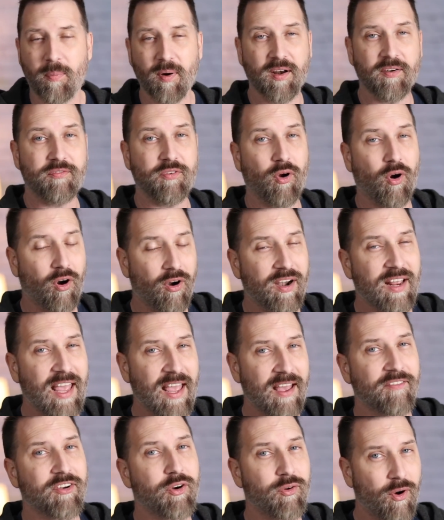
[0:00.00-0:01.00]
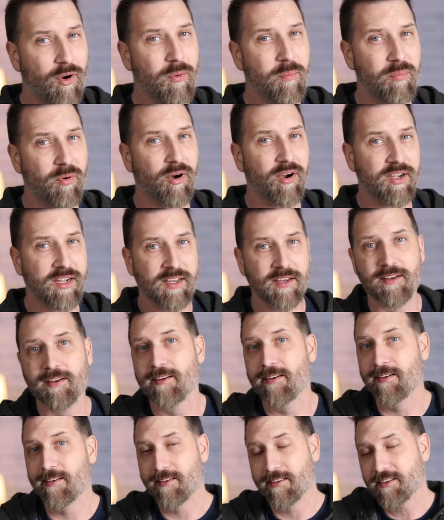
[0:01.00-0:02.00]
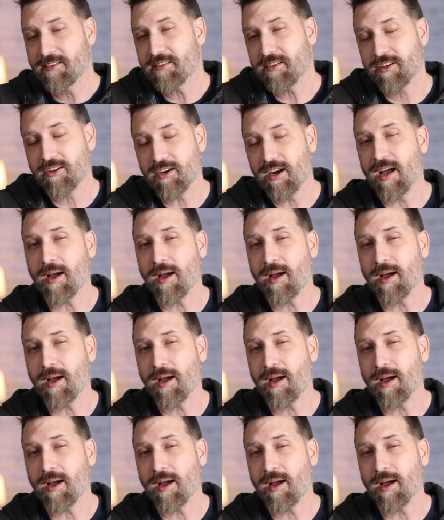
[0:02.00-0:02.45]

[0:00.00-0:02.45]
But if you already have a Chromebook, this is a good